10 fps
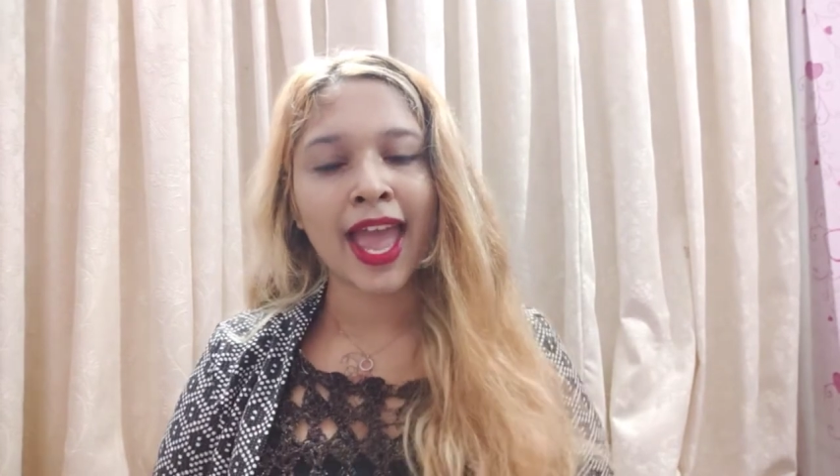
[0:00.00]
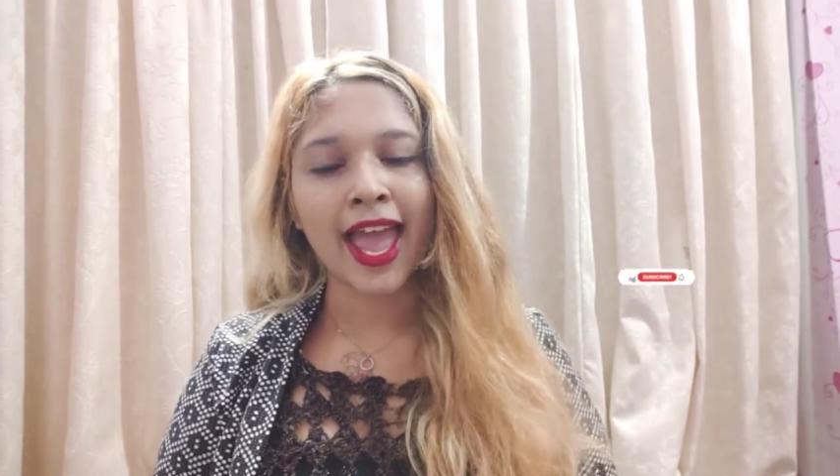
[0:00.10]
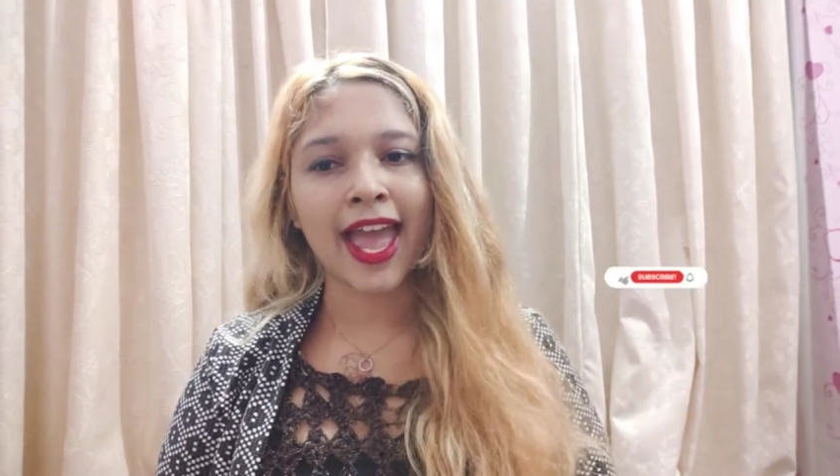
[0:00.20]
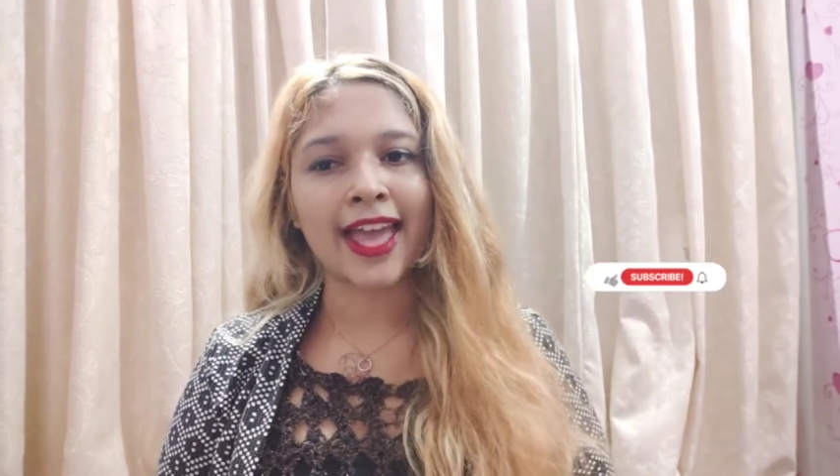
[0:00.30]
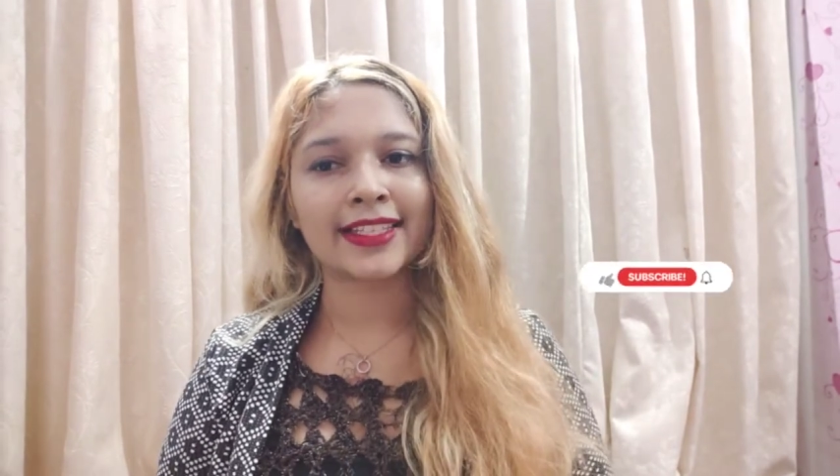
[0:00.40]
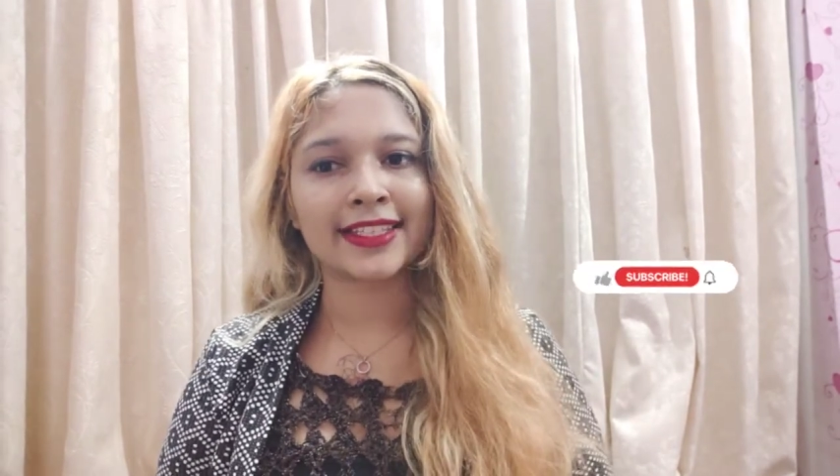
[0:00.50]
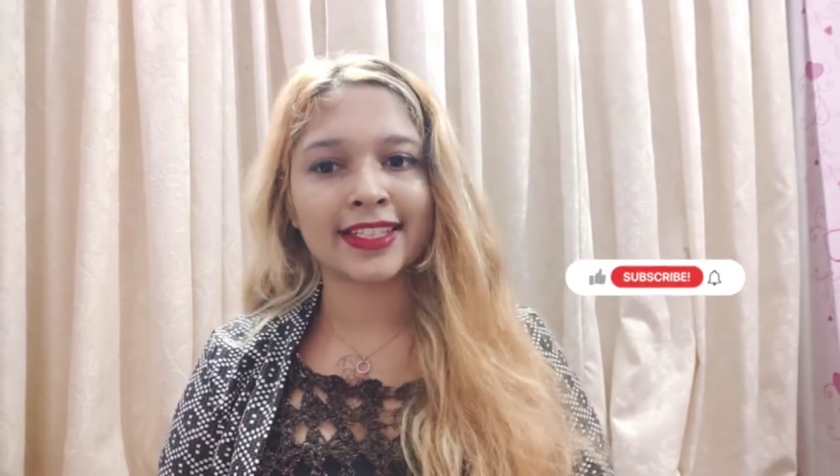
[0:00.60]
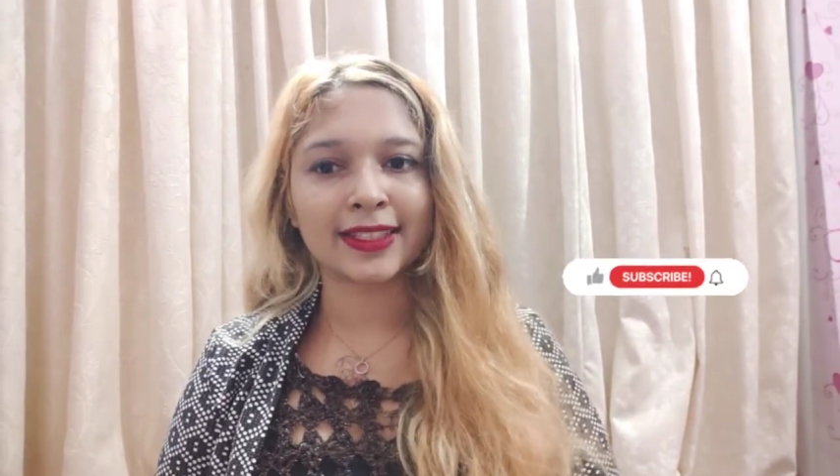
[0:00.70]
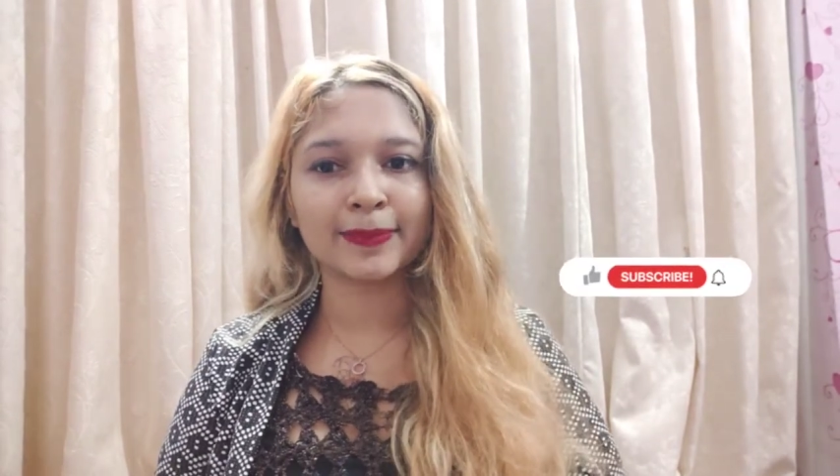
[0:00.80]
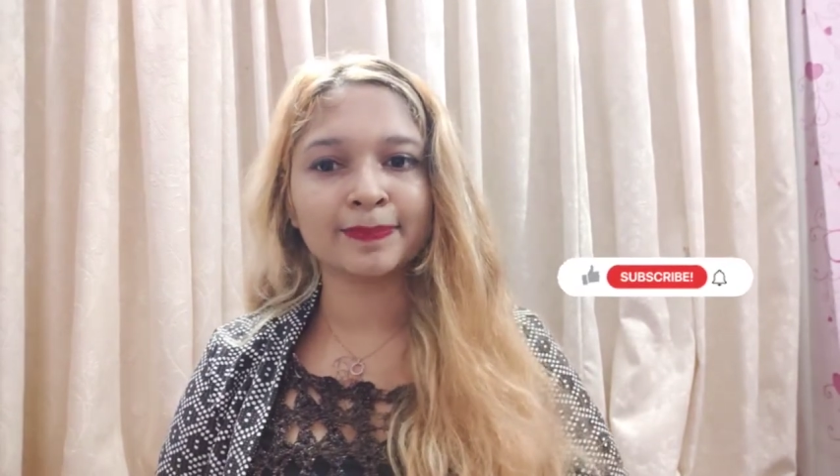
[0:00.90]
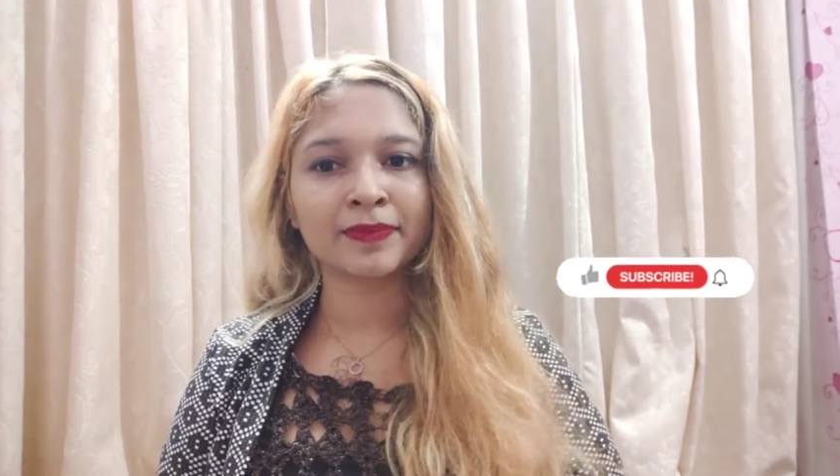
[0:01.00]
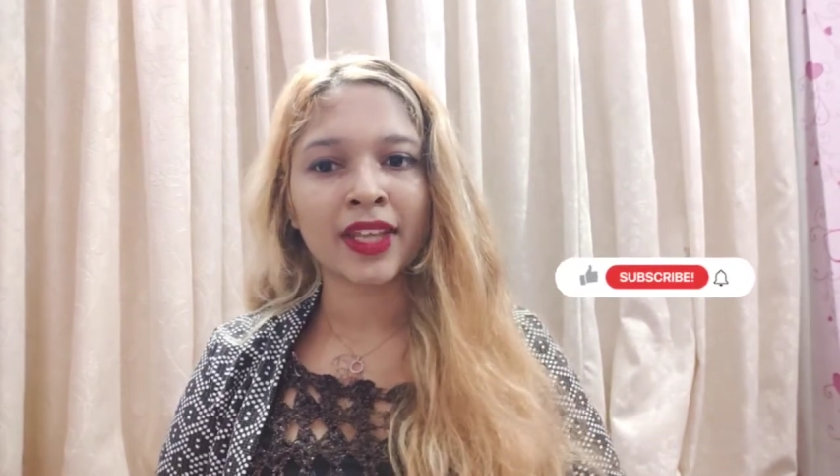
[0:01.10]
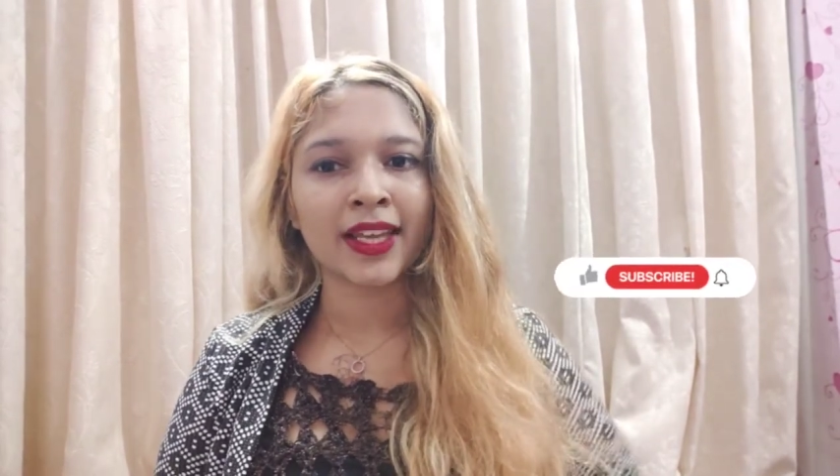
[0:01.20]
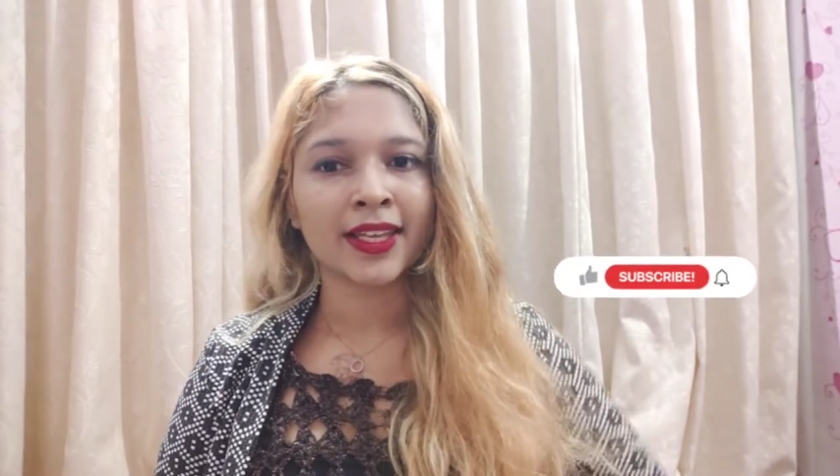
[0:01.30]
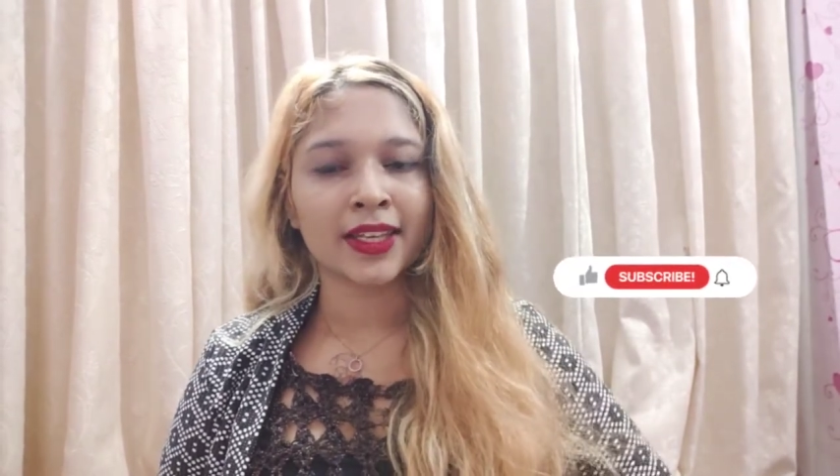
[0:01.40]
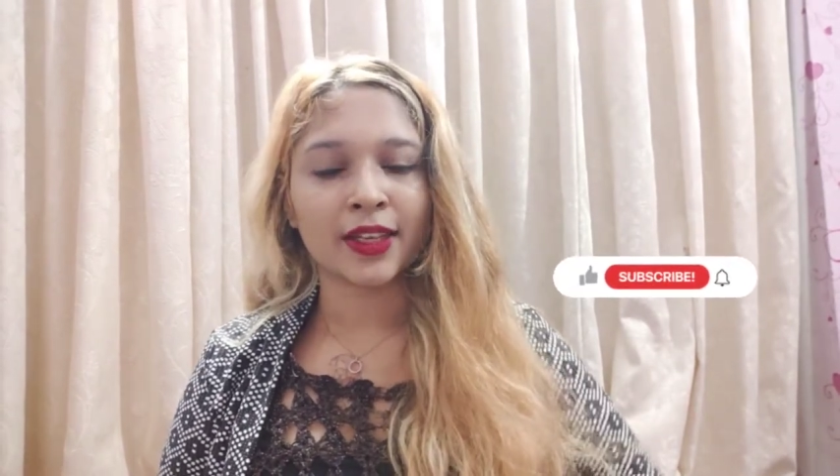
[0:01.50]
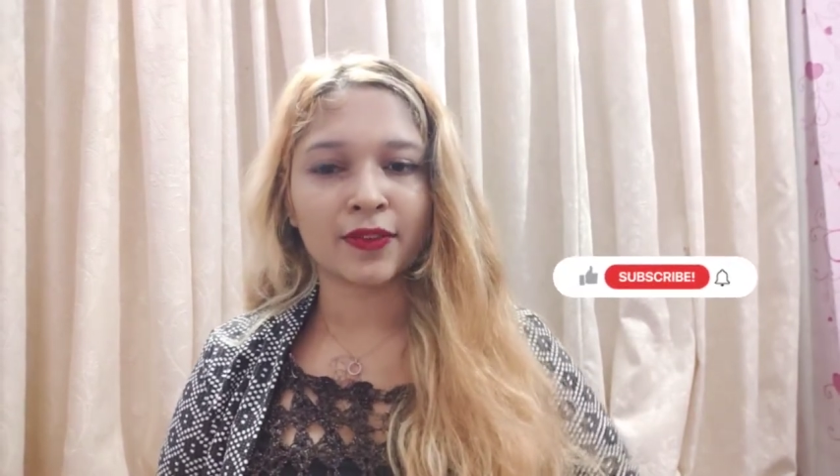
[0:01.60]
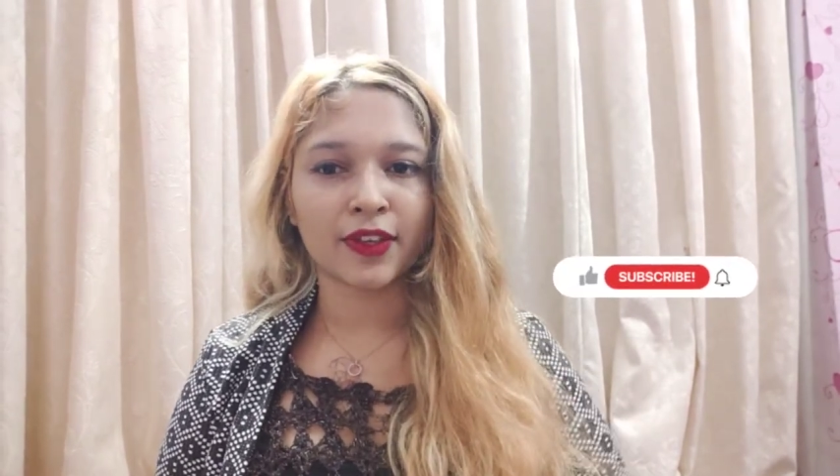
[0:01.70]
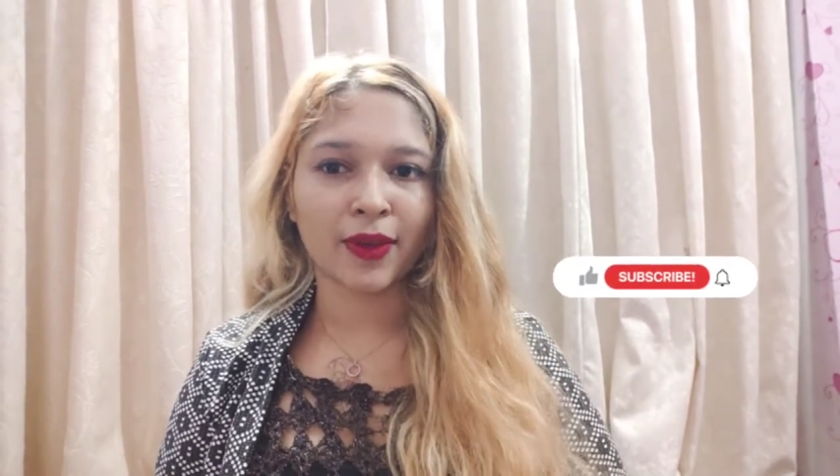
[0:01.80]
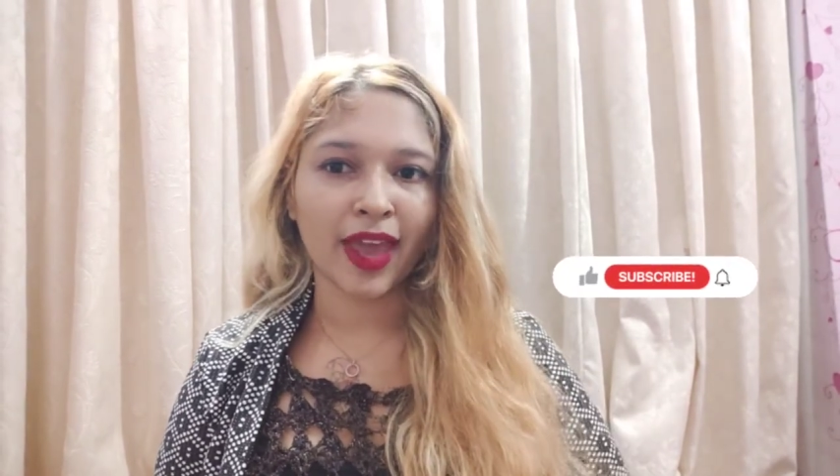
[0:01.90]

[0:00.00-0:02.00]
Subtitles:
And if you